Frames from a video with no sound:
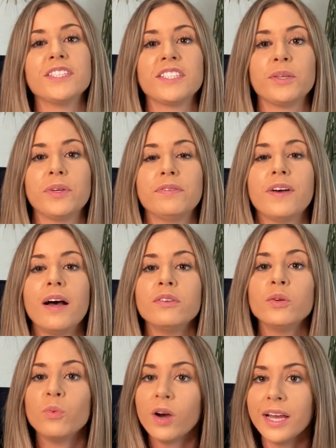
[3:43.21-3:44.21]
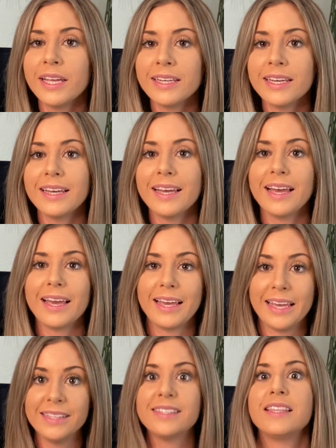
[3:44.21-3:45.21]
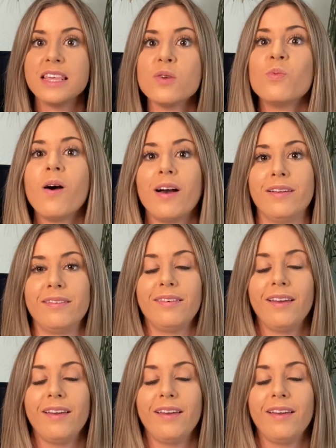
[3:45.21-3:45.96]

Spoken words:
So we found the one, it's the one,